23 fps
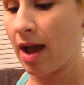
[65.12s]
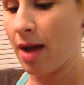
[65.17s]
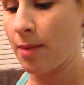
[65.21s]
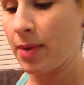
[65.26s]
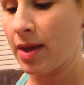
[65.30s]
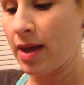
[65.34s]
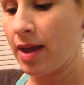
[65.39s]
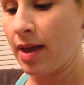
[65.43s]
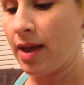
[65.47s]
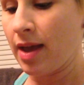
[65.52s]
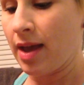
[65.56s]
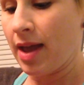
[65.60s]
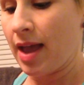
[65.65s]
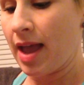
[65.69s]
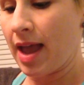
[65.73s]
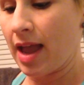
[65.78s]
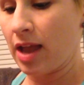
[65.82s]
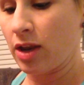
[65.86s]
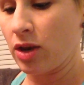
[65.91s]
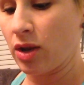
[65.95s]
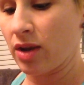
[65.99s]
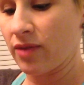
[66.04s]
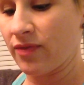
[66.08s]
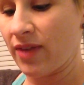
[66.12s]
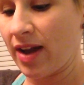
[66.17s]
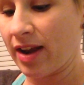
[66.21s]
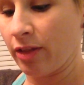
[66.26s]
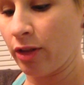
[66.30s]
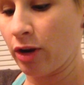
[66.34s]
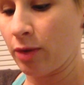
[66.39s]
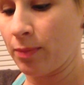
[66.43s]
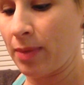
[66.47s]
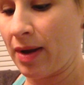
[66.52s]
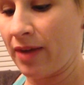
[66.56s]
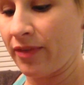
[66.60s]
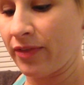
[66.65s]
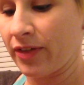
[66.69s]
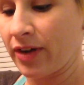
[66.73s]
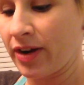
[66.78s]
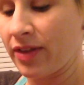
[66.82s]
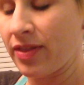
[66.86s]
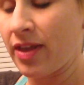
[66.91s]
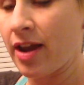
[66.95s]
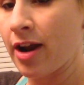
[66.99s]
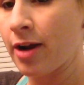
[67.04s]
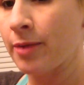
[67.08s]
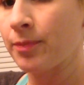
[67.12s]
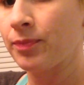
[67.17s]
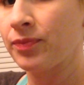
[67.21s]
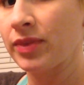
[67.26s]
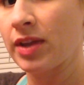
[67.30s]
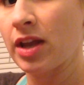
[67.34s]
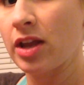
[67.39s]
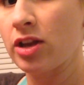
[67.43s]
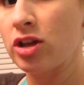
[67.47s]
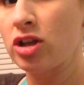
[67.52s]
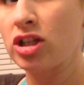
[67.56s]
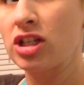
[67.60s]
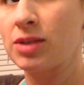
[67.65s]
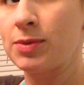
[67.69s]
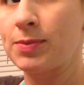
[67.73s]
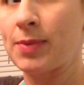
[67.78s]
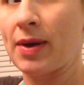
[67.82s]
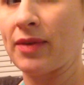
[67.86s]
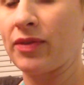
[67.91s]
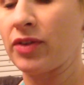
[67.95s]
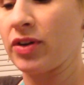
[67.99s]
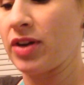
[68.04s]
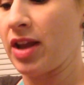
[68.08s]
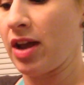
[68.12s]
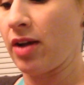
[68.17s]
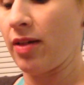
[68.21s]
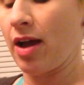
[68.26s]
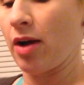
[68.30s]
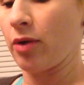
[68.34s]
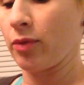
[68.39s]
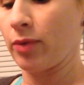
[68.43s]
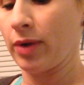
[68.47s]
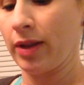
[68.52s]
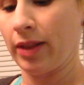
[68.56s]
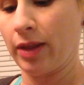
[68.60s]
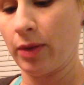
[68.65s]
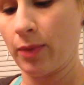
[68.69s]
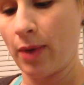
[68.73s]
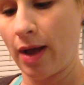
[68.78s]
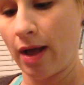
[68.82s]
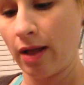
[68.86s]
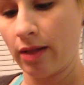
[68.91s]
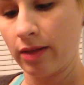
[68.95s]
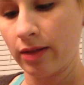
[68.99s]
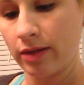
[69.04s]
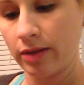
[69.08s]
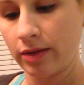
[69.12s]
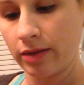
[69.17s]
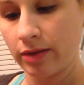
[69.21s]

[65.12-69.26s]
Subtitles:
up, and you can find a little buffer in there, and you just buff your nail out really well.